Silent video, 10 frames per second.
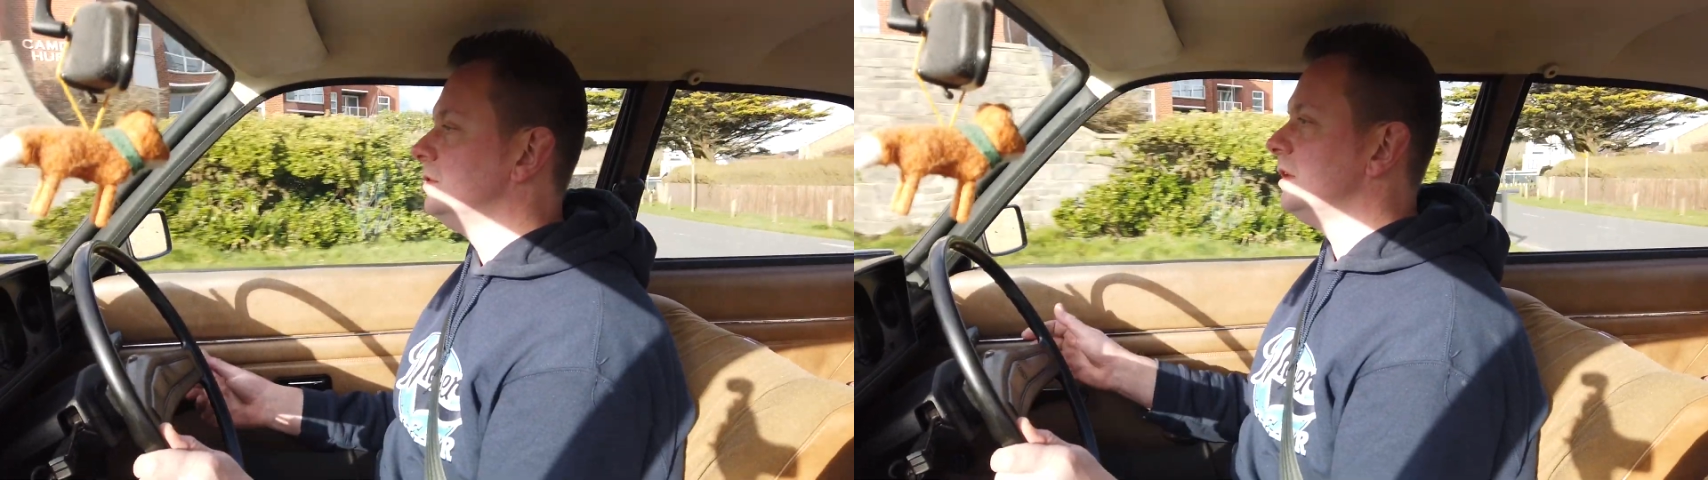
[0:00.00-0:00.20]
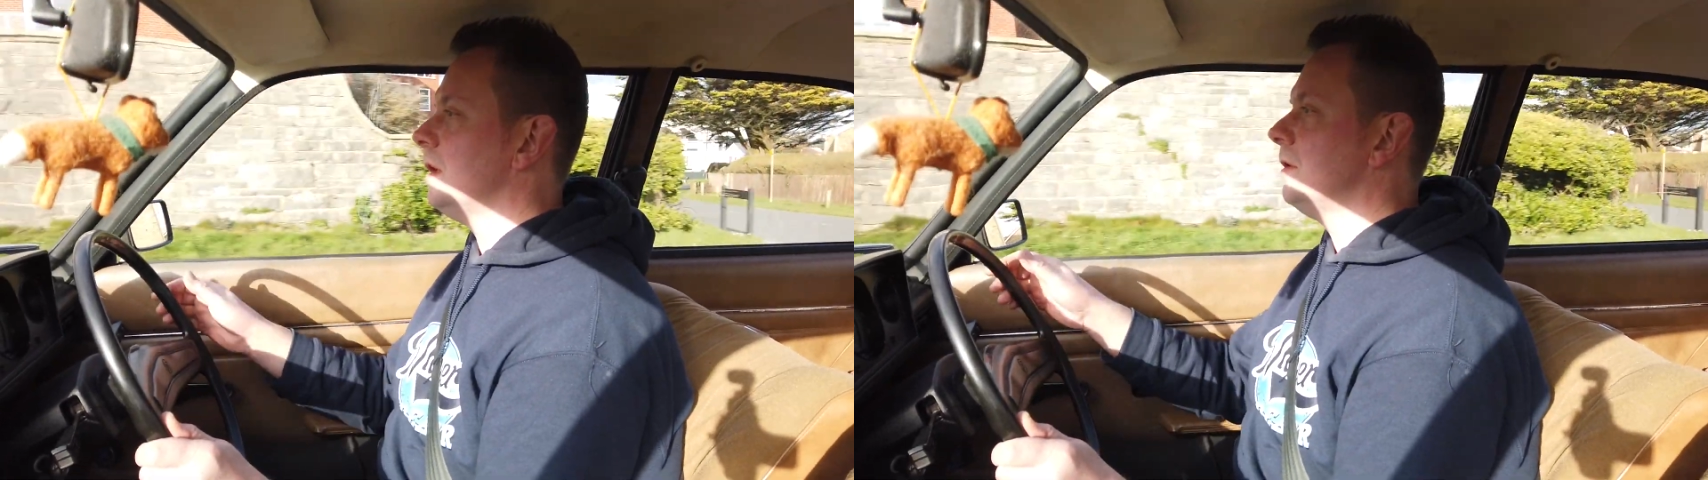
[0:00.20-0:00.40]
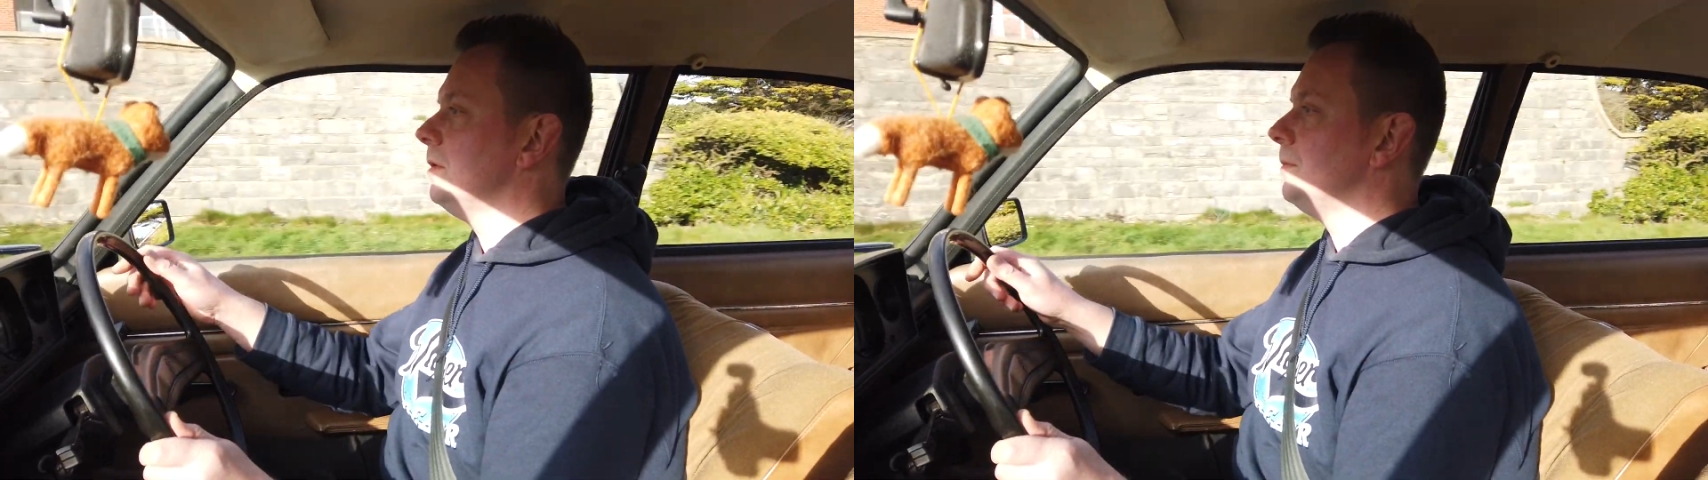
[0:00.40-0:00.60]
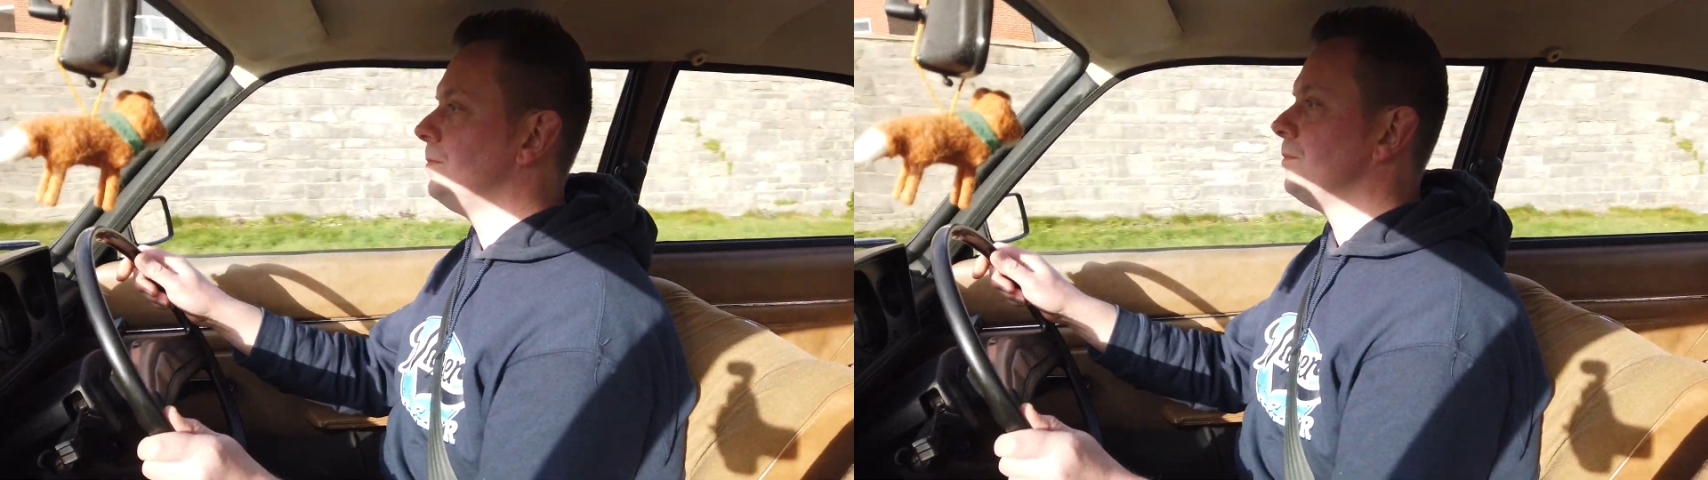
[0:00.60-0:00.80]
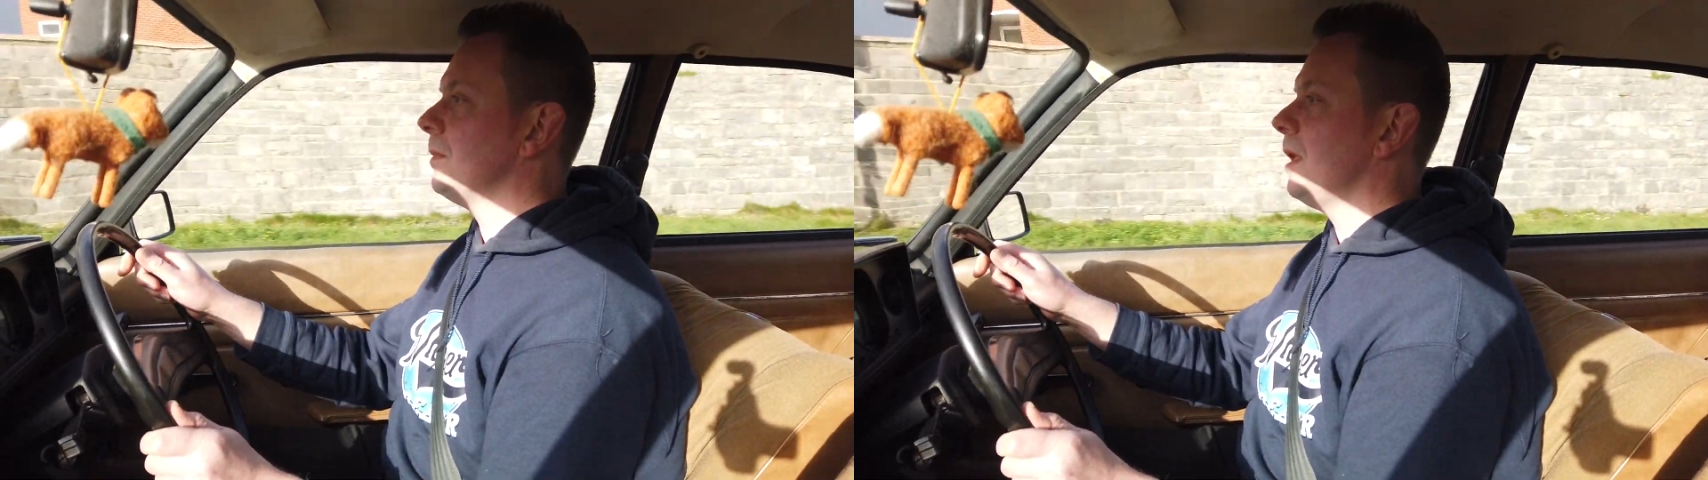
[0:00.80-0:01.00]
So,
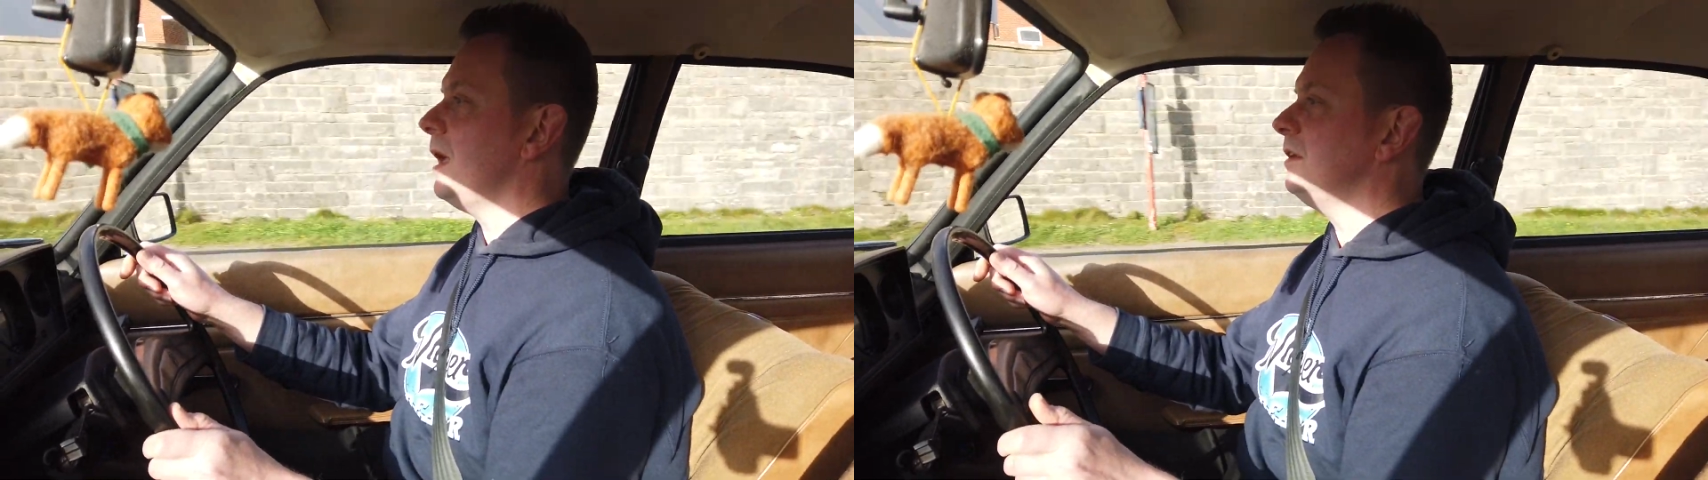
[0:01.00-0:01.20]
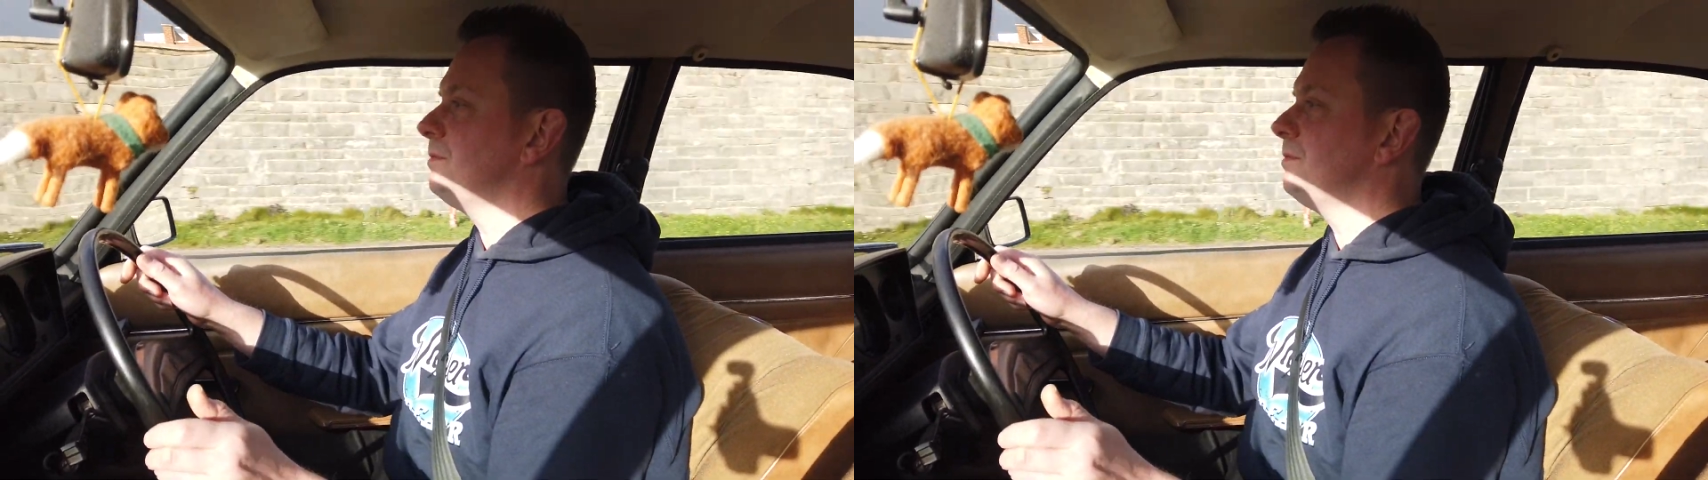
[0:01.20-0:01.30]
as